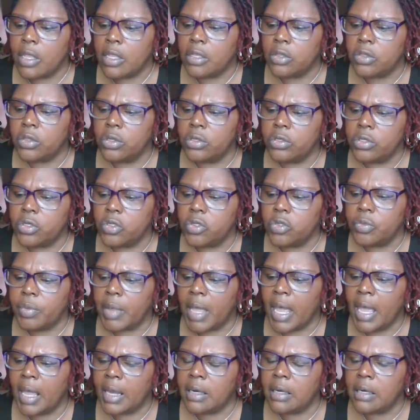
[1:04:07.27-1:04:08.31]
YouTube
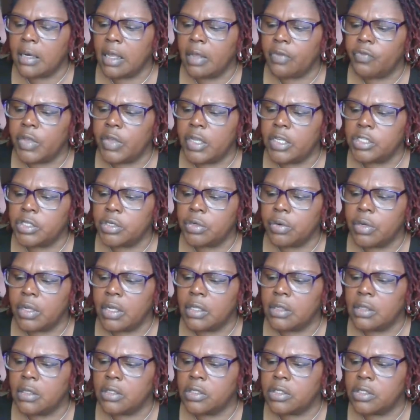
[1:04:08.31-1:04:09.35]
added a feature
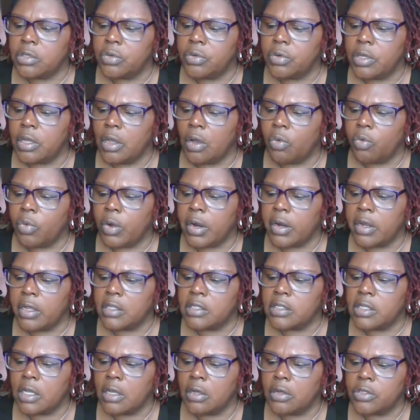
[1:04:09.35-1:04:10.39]
in the studio where it
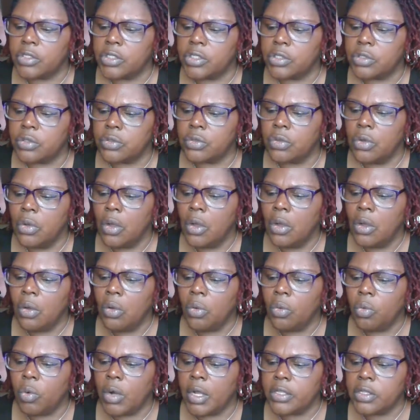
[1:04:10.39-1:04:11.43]
tells you
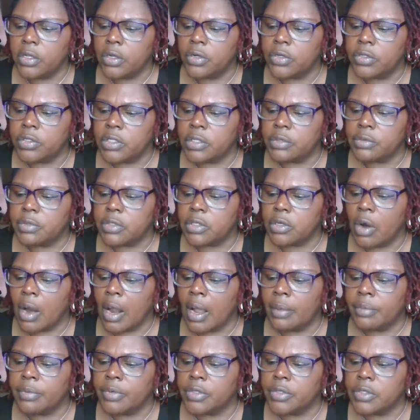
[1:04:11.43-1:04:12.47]
what your
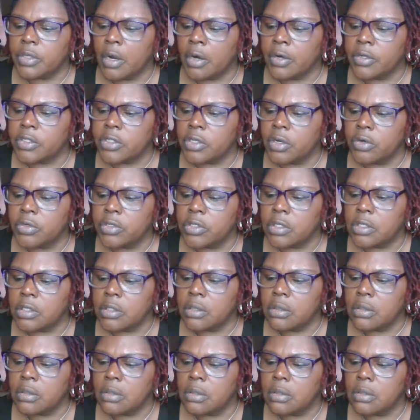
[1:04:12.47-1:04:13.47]
subscribers are searching